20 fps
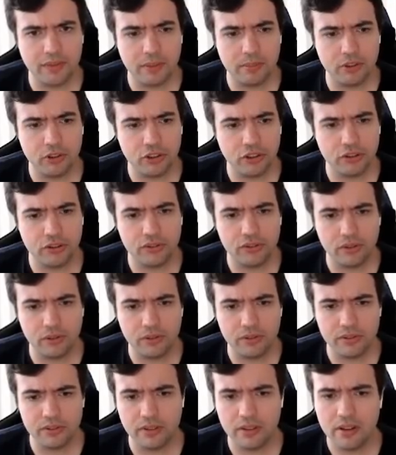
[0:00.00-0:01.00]
the Magician
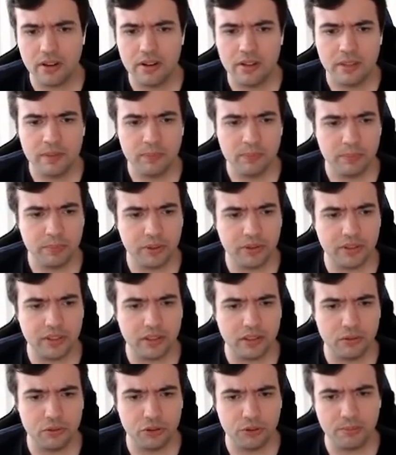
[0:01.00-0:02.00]
Souls, put the
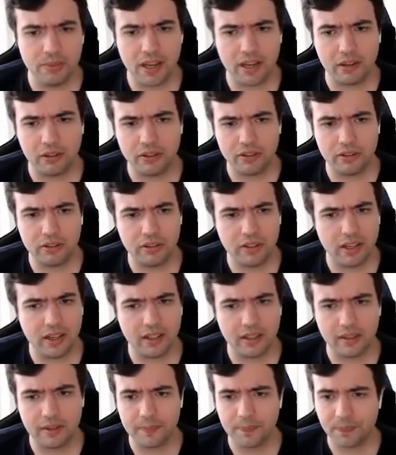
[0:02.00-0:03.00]
Illusion back onto the
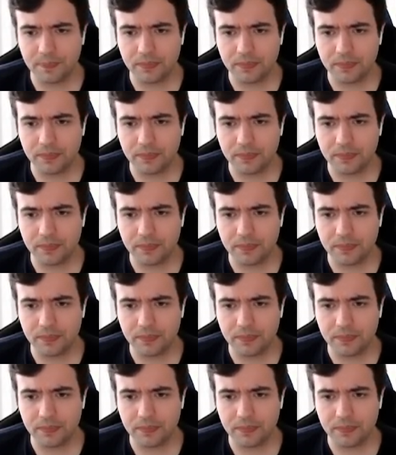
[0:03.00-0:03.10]
deck,